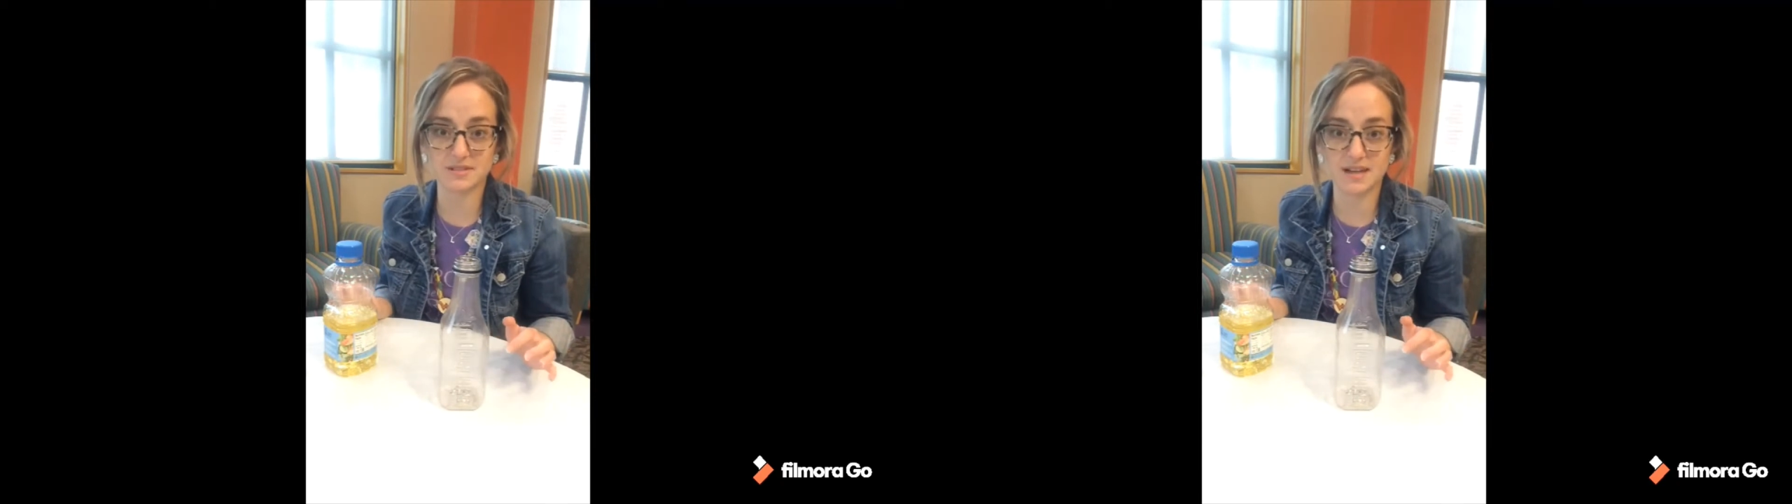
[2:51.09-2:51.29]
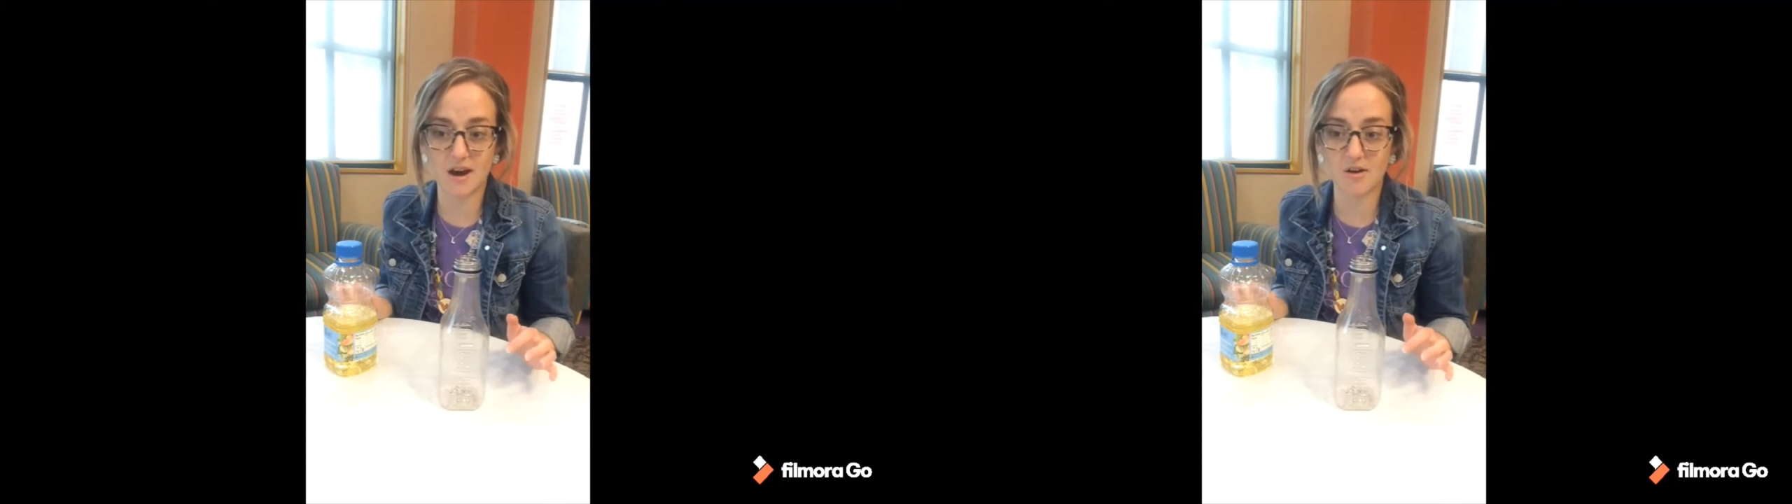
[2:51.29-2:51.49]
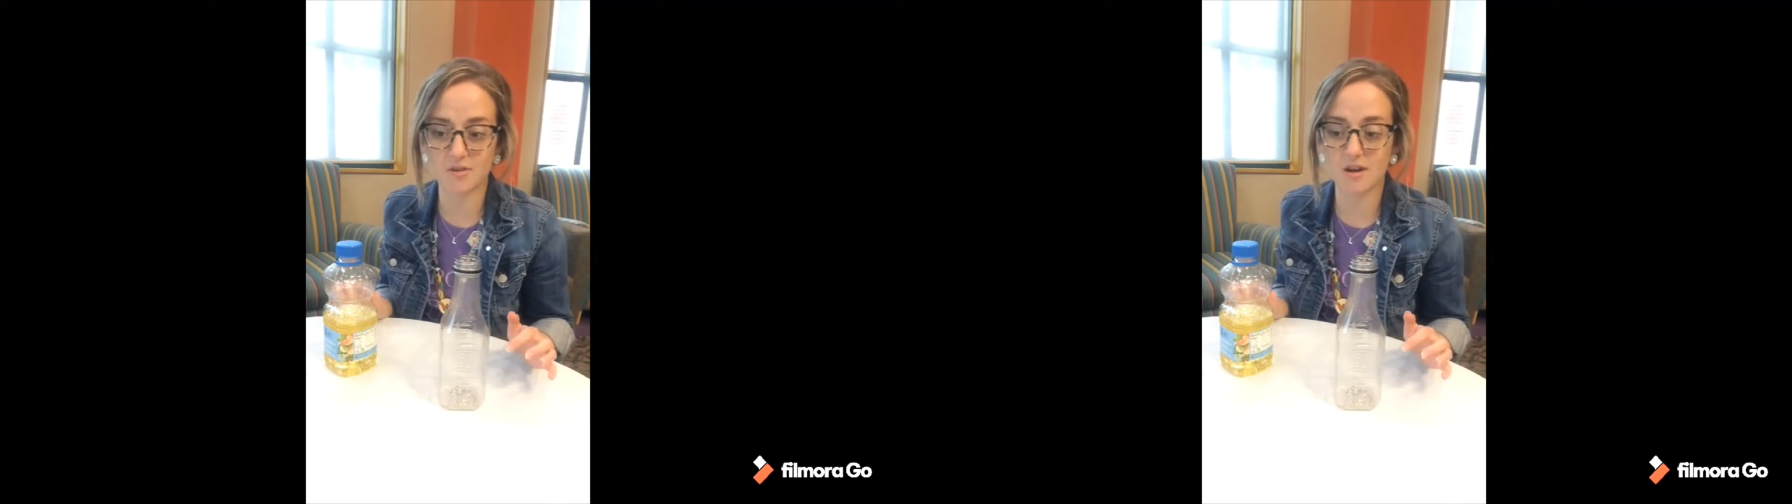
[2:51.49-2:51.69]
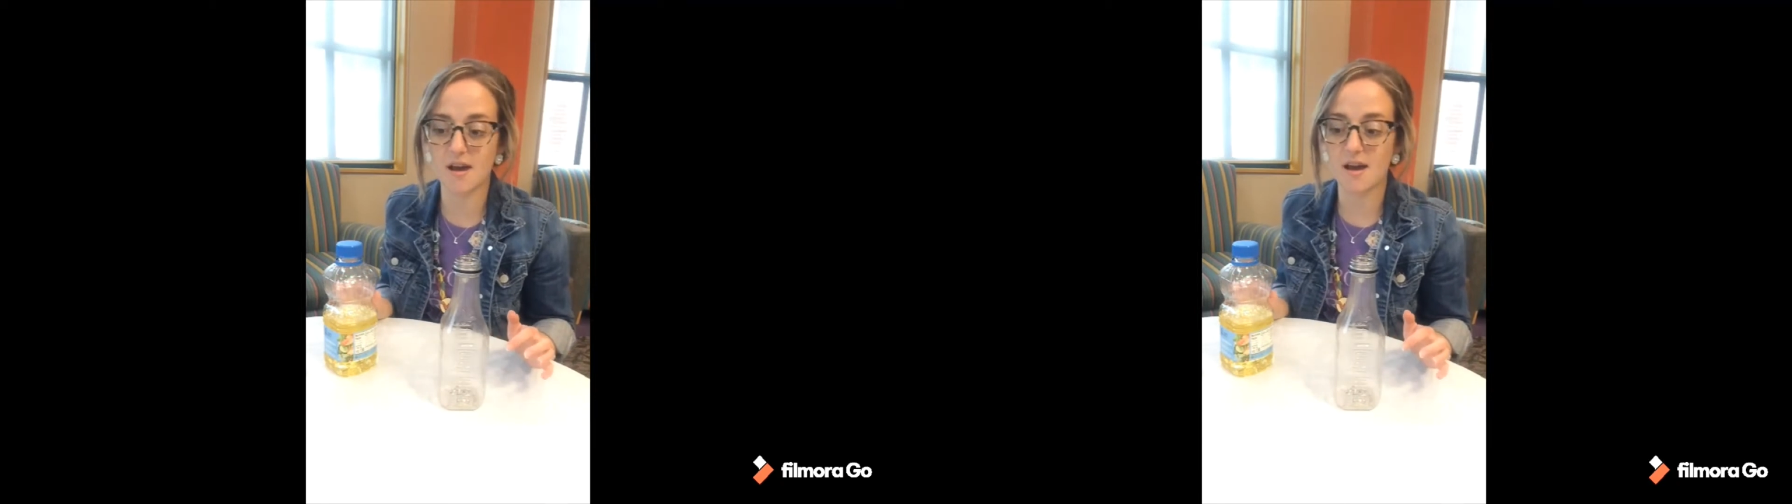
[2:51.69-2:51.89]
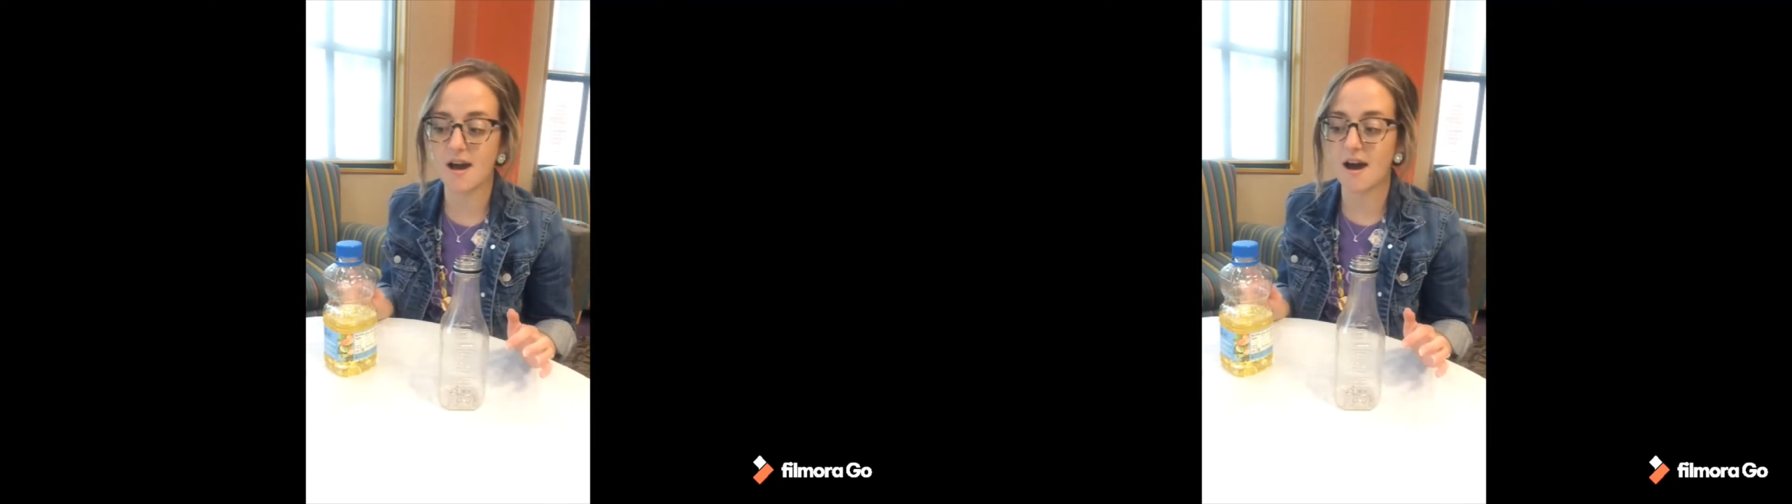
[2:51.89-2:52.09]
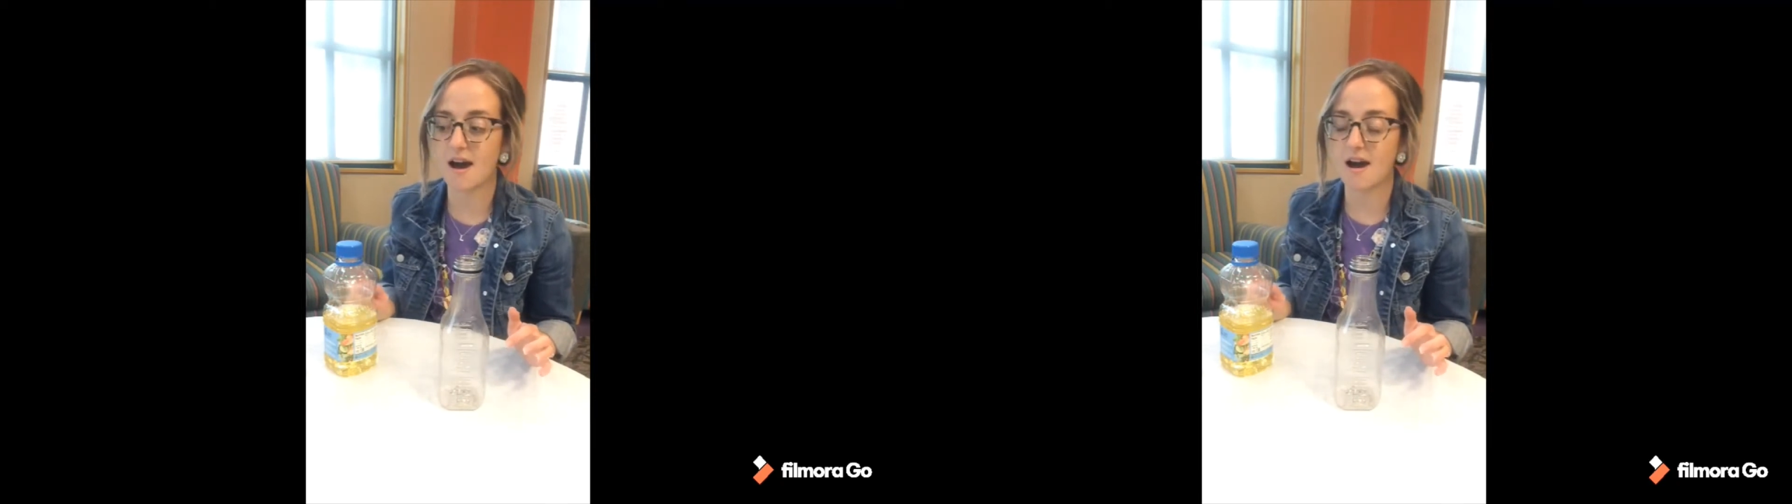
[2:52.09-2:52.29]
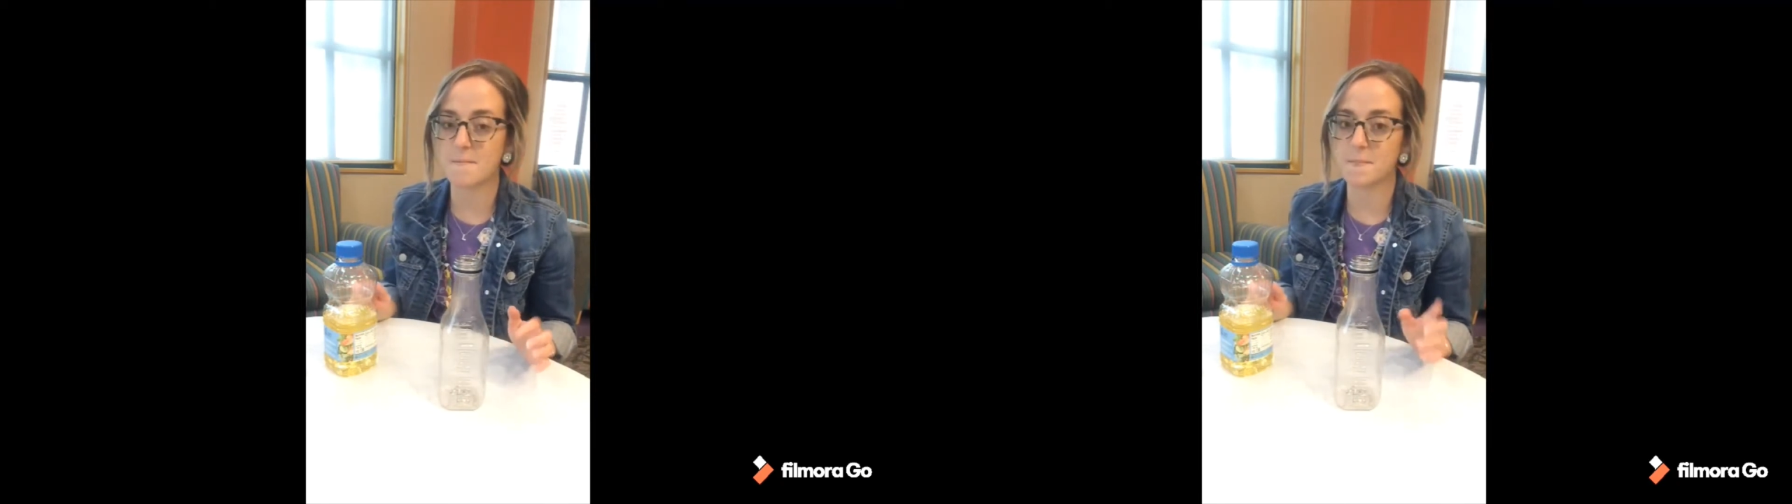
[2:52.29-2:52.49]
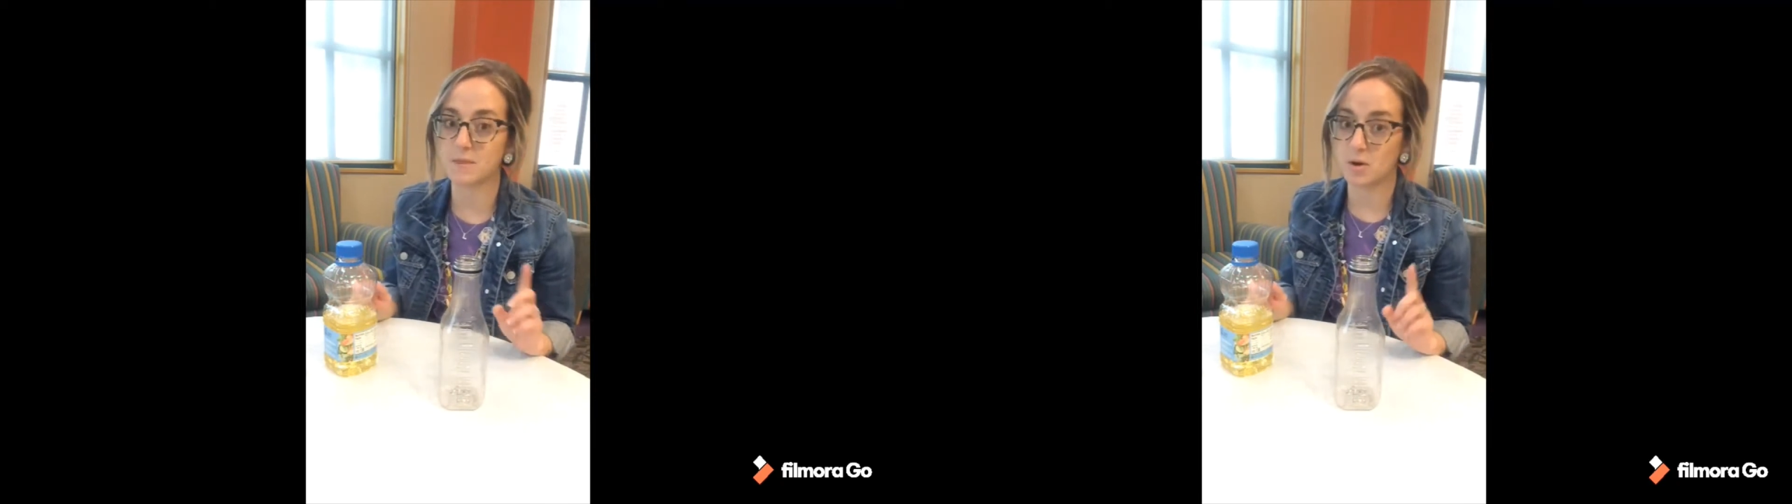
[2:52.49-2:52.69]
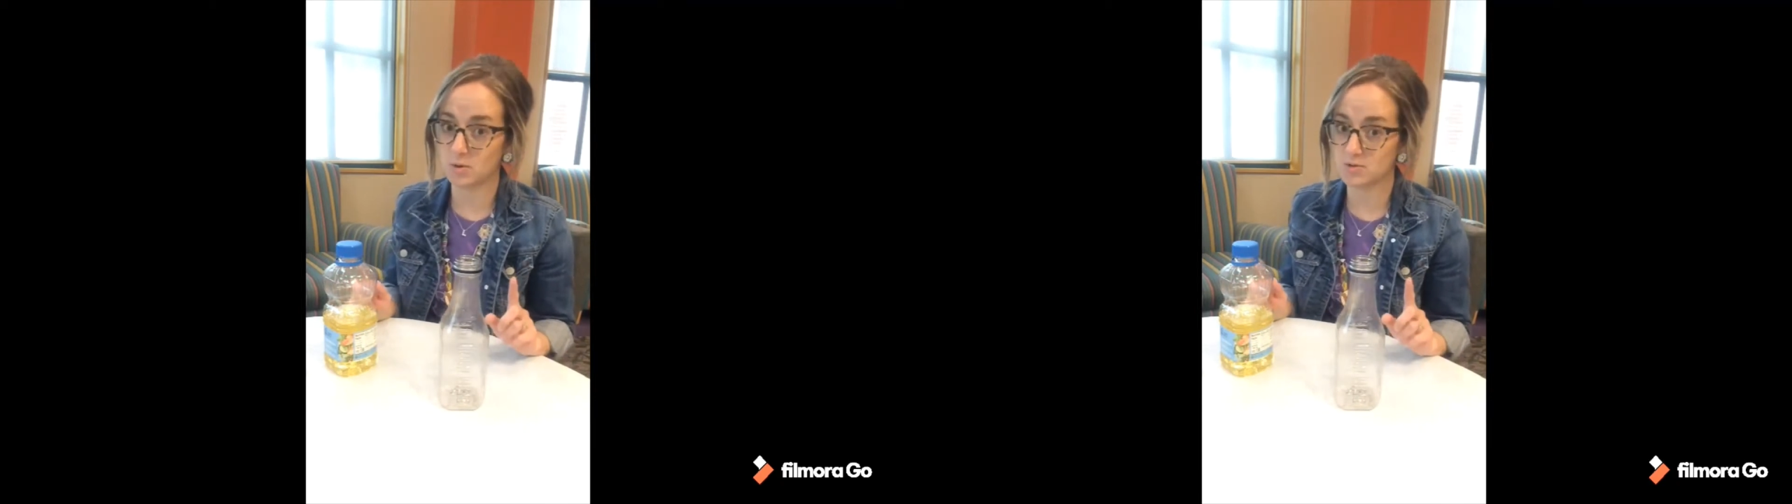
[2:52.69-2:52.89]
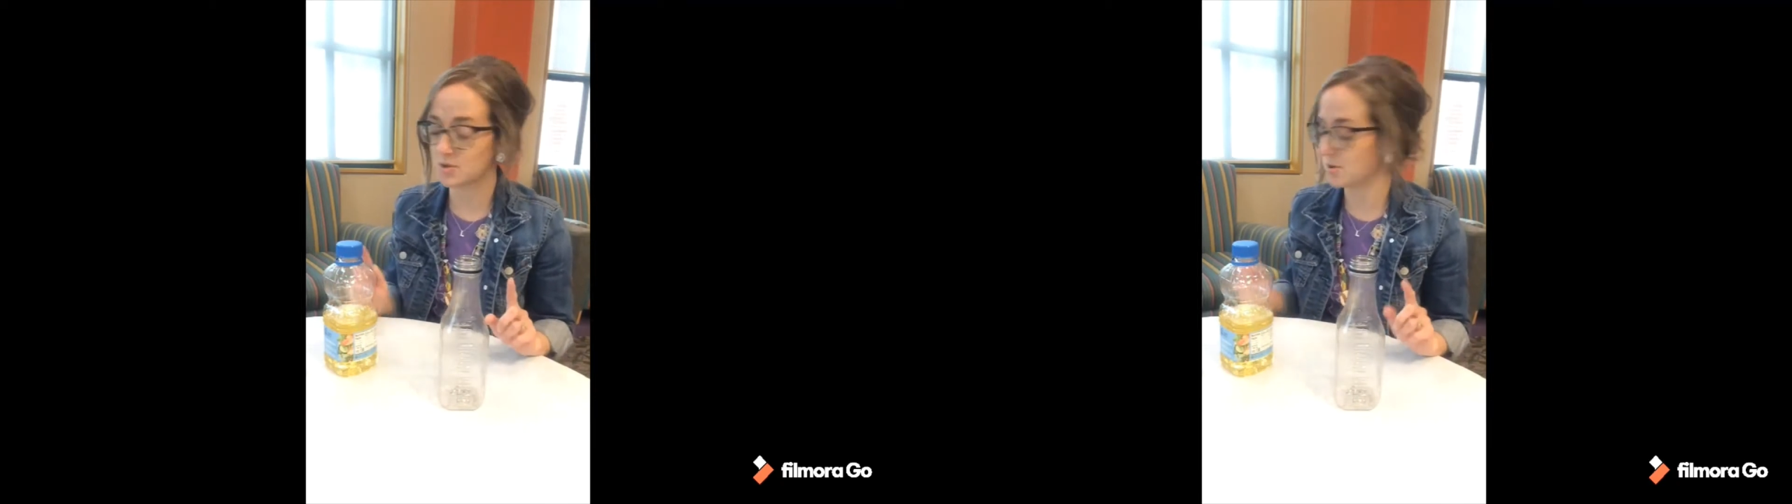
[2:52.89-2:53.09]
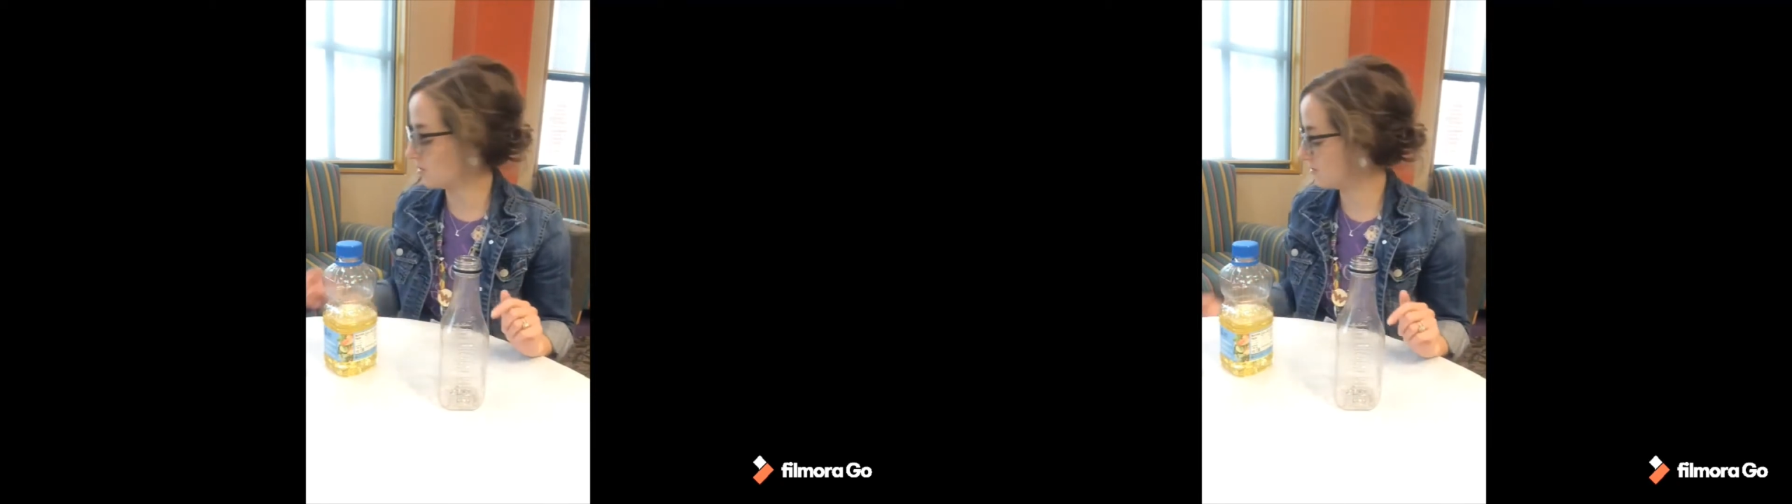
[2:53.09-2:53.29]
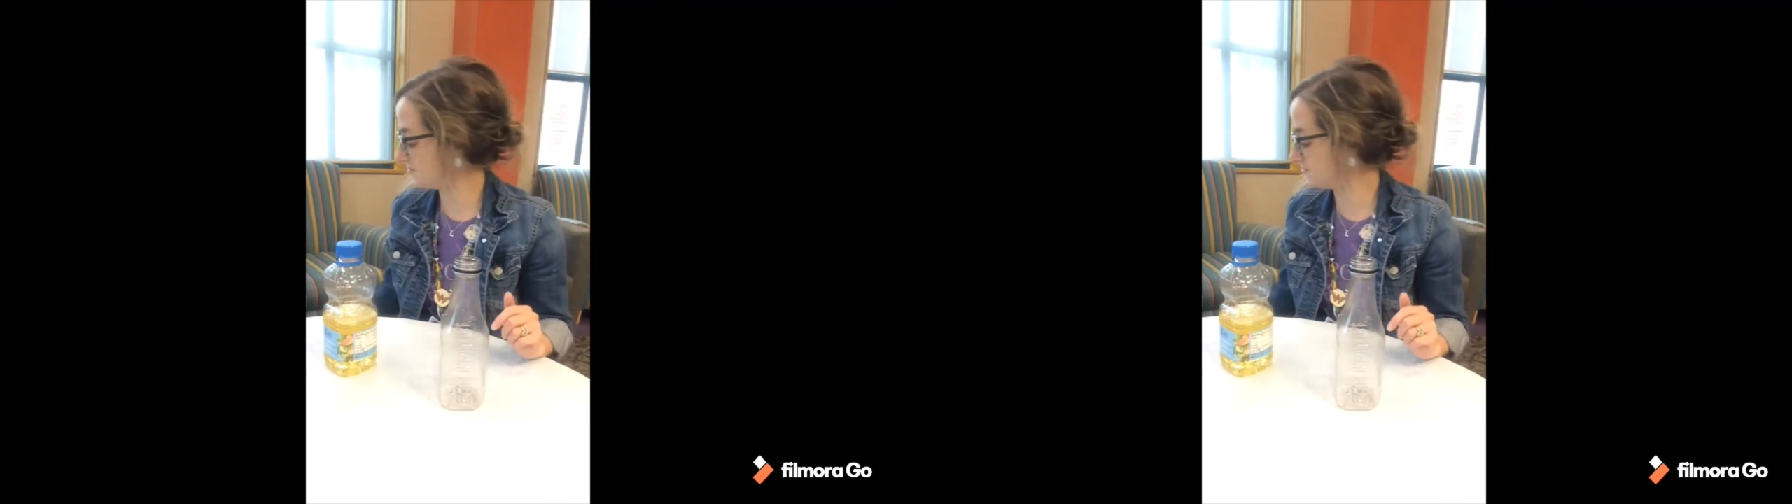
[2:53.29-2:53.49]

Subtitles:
down. Also,